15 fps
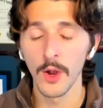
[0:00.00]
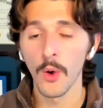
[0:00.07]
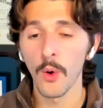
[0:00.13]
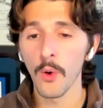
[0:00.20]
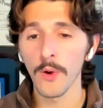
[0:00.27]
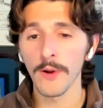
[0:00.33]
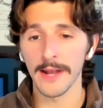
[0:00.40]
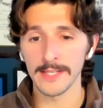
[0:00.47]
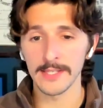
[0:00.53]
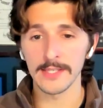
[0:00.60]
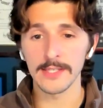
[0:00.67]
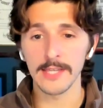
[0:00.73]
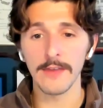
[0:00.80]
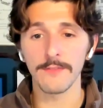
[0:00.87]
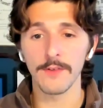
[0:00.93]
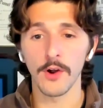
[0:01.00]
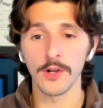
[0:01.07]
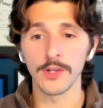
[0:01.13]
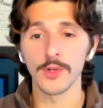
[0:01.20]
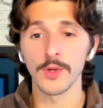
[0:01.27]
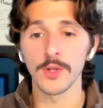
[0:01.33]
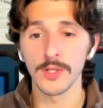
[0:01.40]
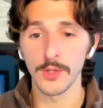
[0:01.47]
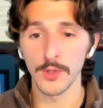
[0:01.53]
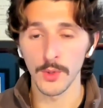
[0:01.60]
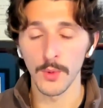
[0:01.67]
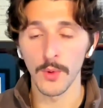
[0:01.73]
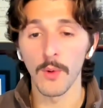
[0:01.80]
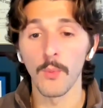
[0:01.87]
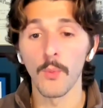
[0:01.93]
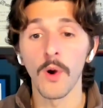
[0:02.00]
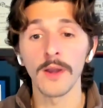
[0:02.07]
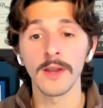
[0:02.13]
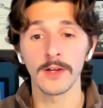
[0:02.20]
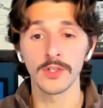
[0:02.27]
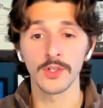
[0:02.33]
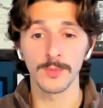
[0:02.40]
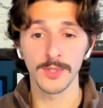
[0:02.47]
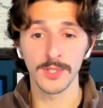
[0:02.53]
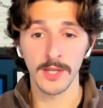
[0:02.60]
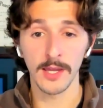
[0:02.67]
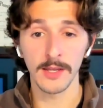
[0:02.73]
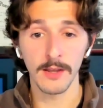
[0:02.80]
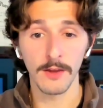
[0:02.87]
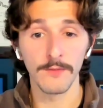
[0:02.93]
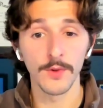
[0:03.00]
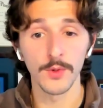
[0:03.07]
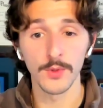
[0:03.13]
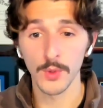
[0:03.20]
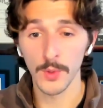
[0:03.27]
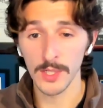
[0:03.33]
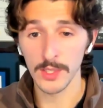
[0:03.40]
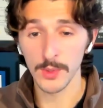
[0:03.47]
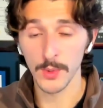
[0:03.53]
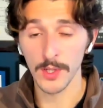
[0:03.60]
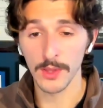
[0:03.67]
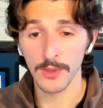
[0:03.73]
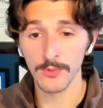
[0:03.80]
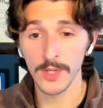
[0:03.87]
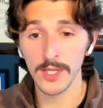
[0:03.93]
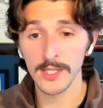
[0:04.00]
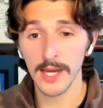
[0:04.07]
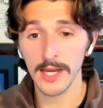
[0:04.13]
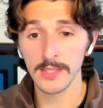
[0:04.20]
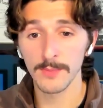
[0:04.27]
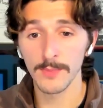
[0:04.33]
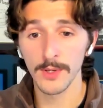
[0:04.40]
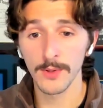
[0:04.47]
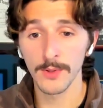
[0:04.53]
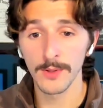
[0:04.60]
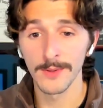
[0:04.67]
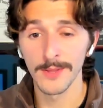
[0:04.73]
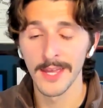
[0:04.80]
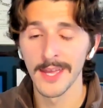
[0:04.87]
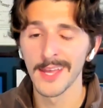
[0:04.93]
or as a safeguard, you could do 100% of your 2023 tax bill.